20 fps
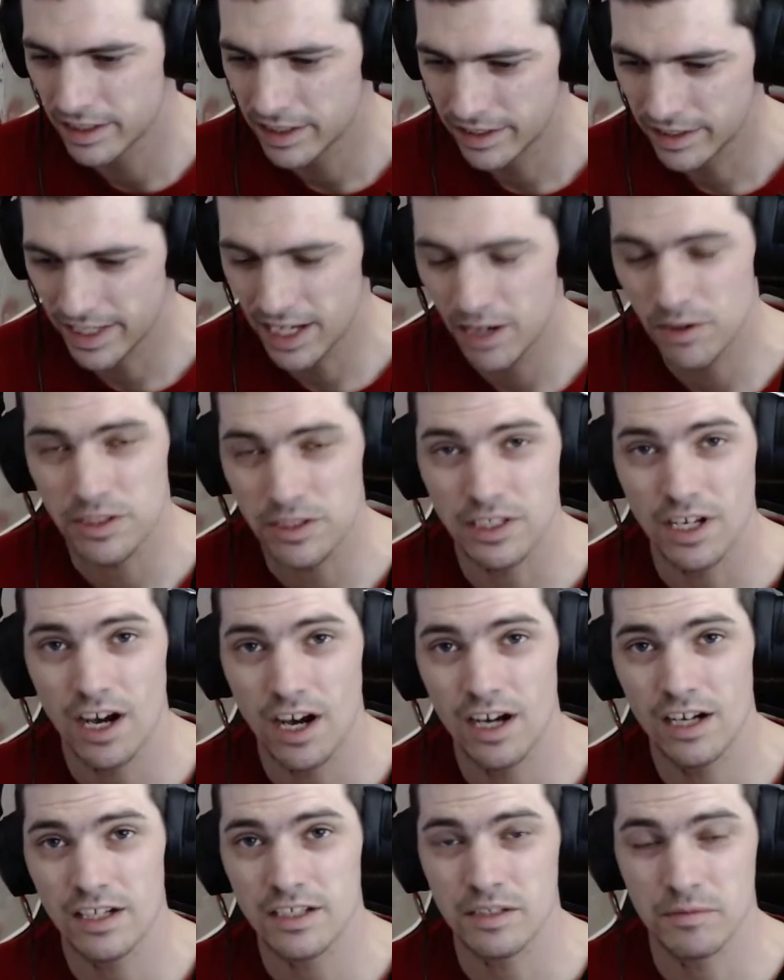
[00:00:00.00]
That was an
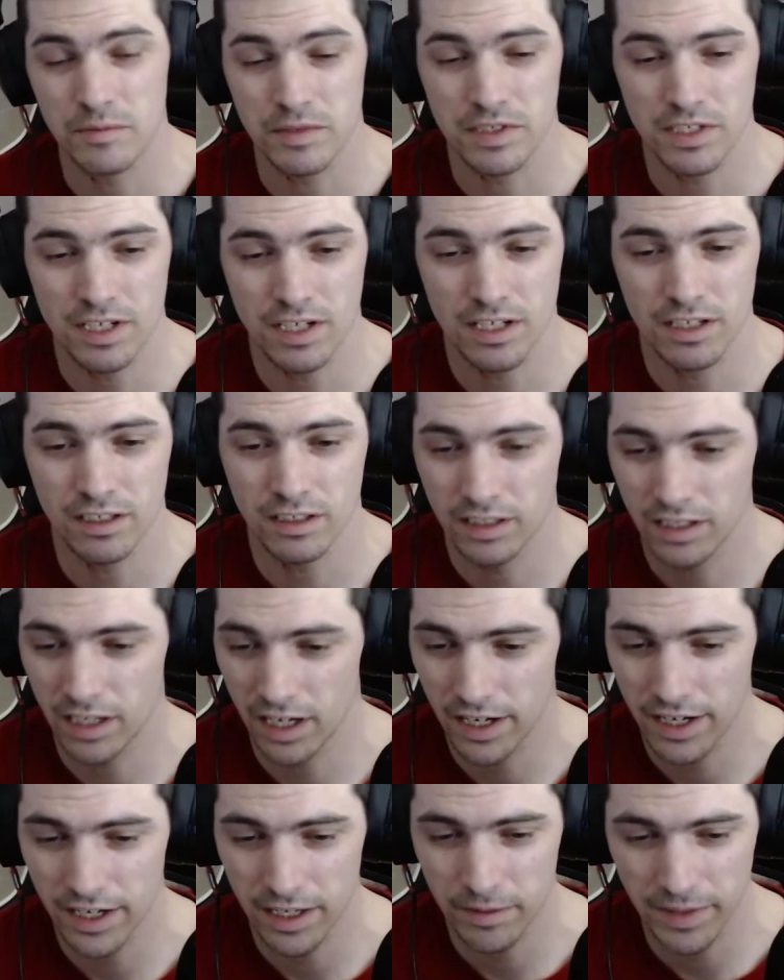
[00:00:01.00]
awesome song. All
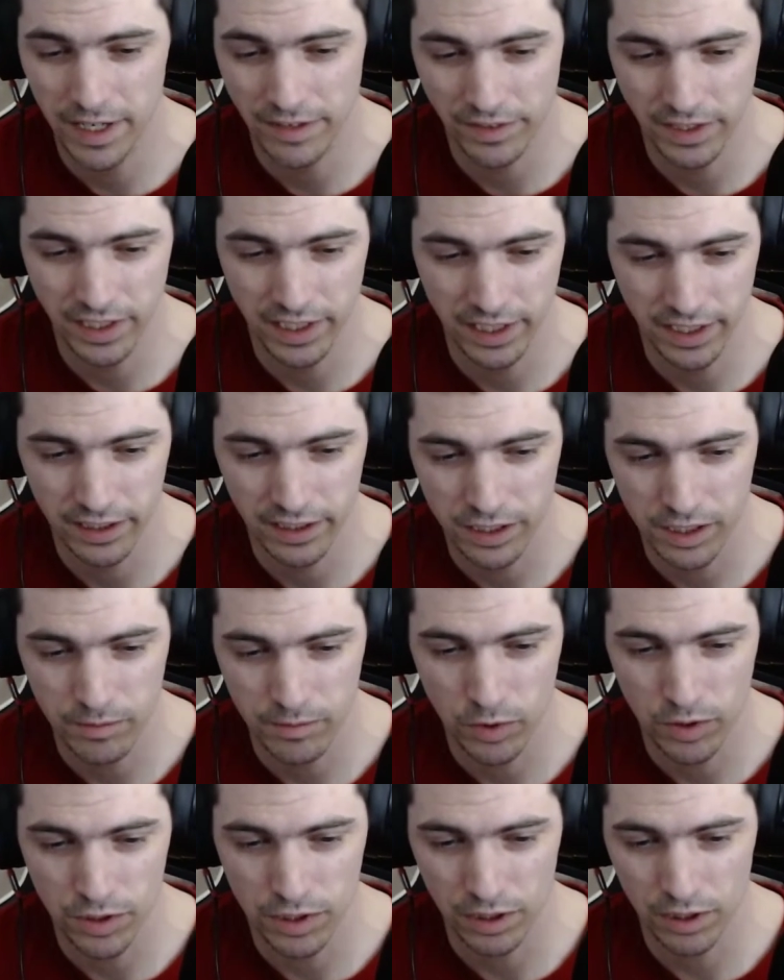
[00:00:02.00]
right, I'm gonna have to dig into some
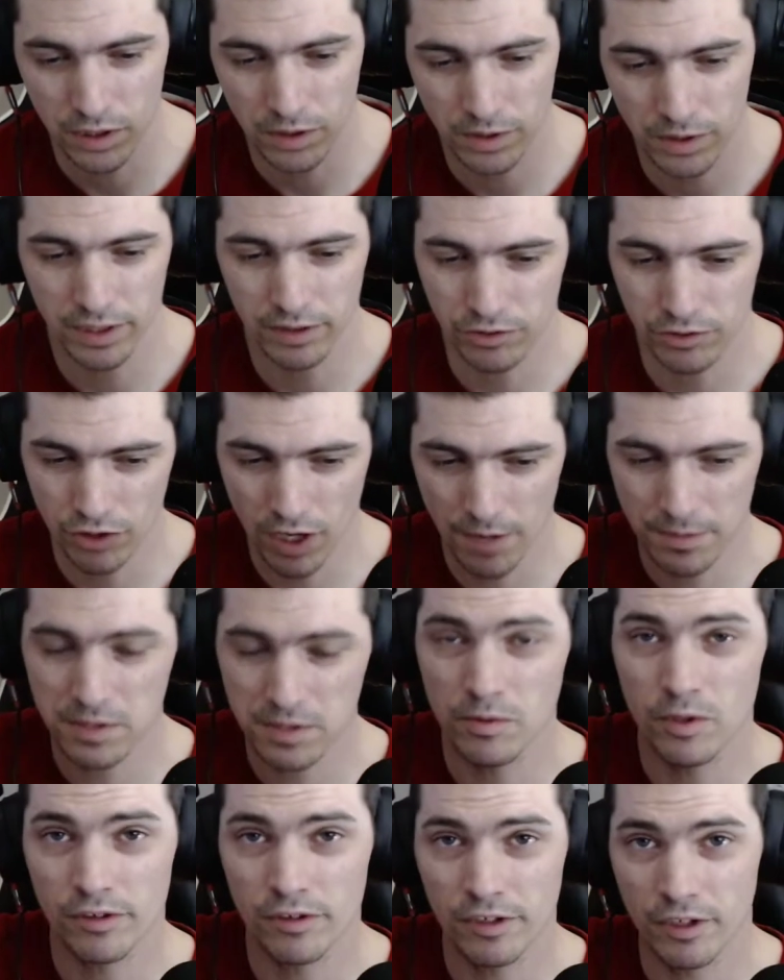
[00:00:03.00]
more SloKill. Drop some
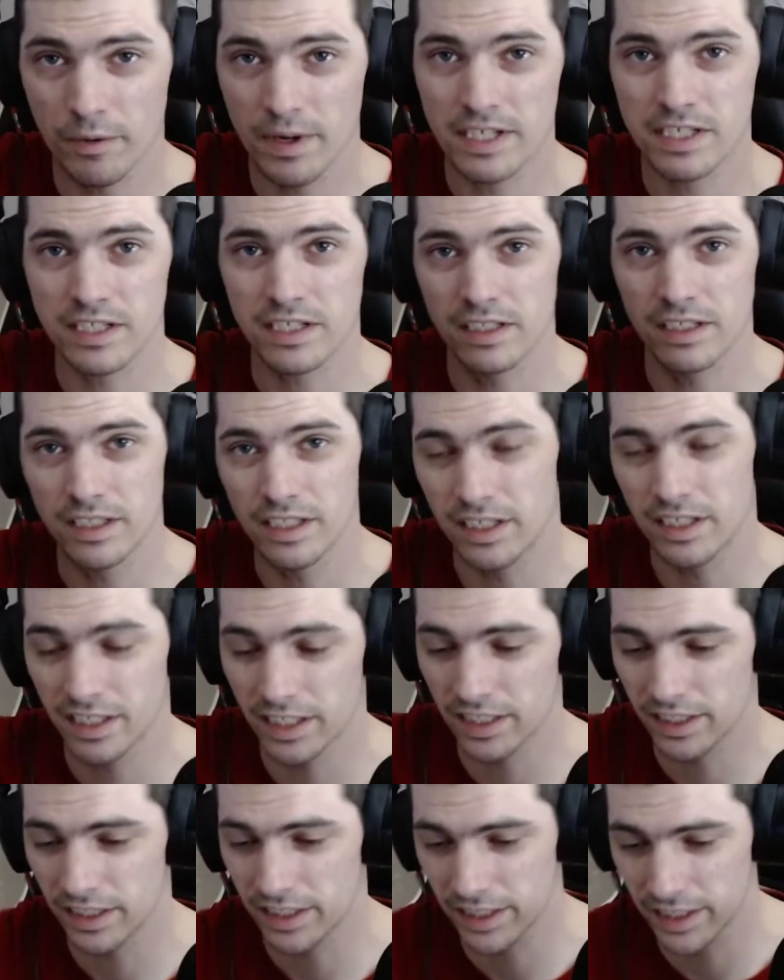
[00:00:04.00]
more requests in the
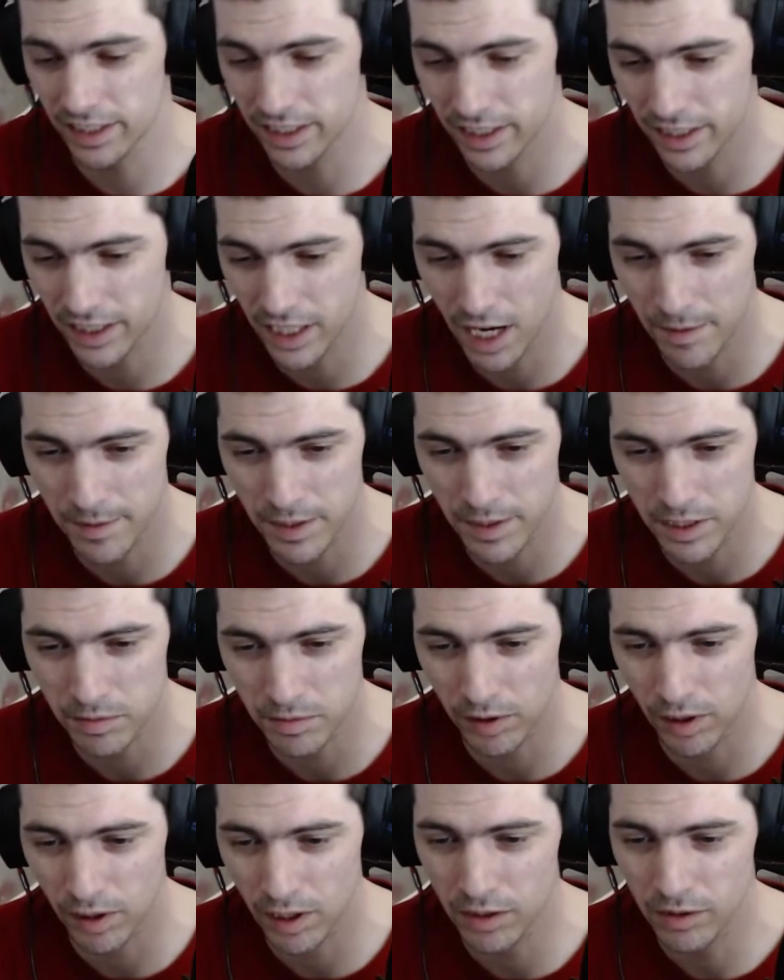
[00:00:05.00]
in the uh, comments
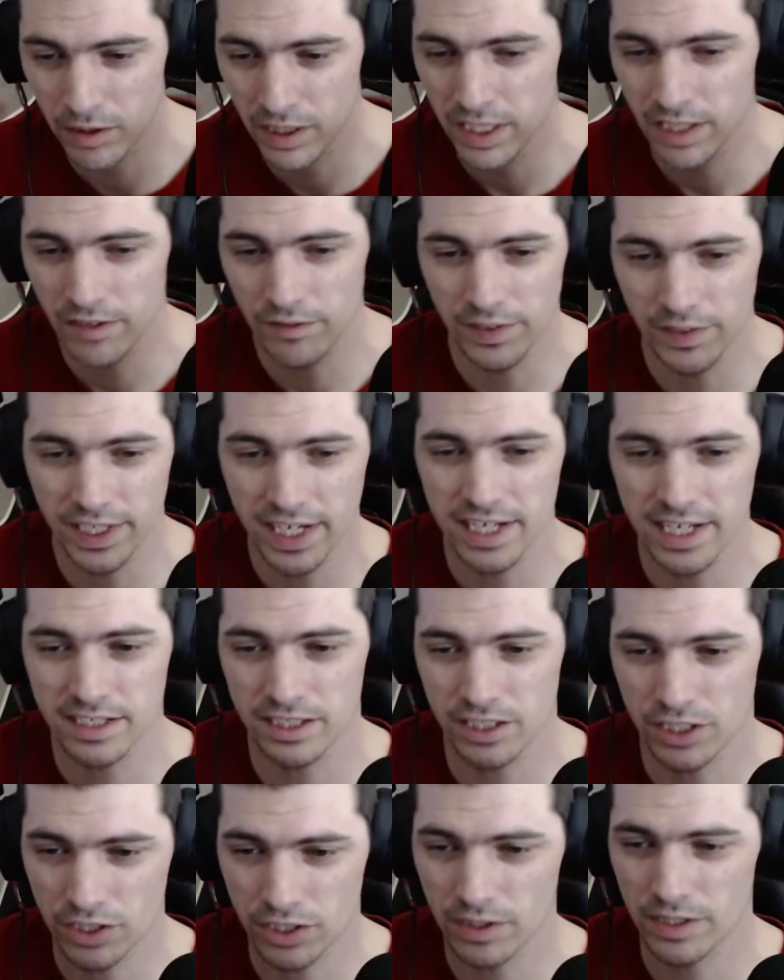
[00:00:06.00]
below. If you guys
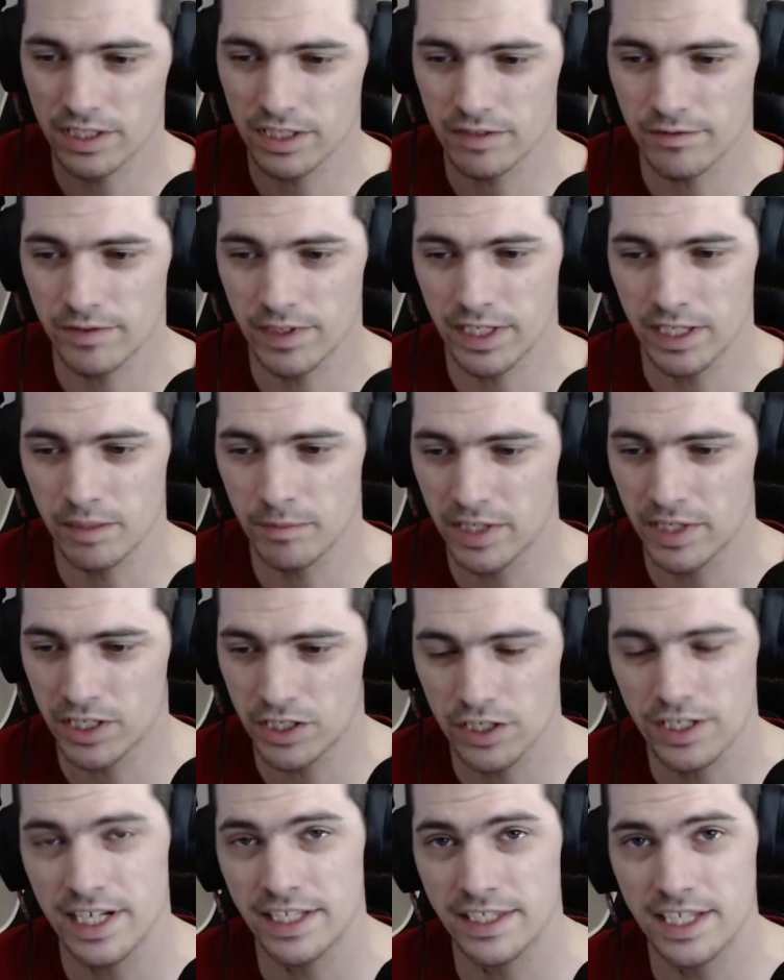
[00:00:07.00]
enjoy this video, make sure
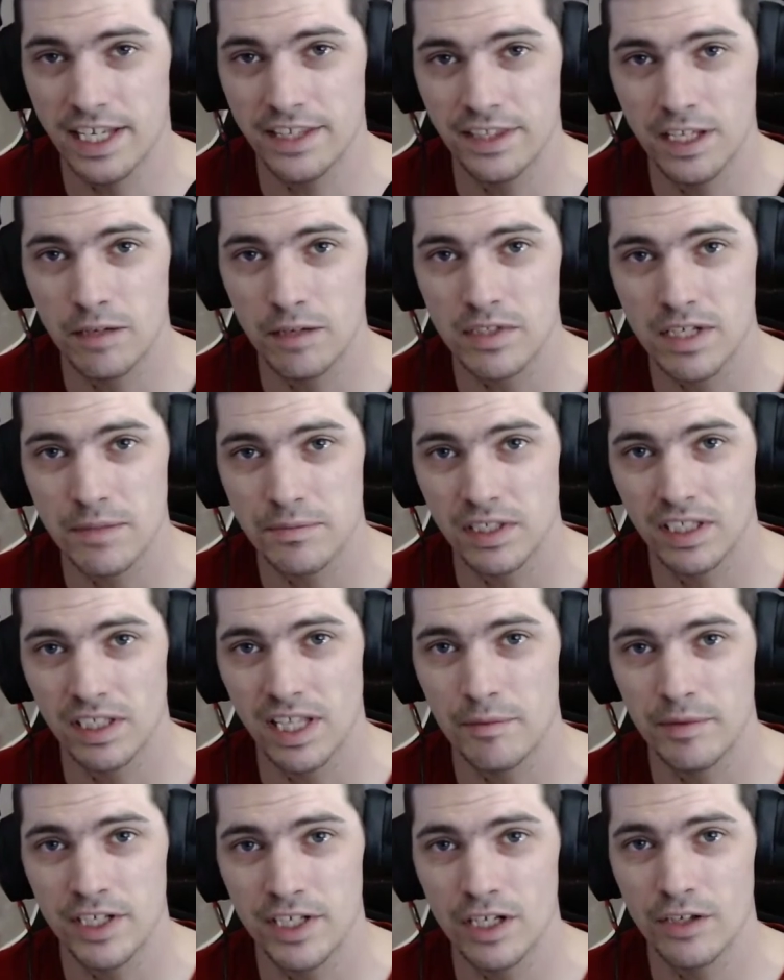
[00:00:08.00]
you hit that thumbs up to let
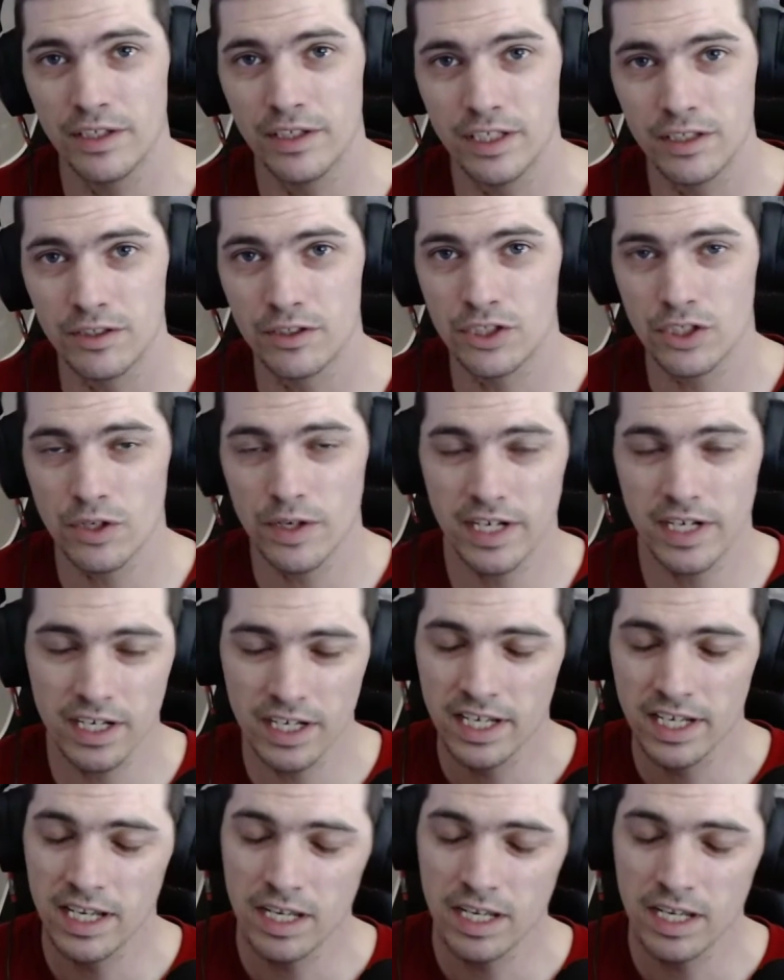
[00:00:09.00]
me know that you enjoyed it.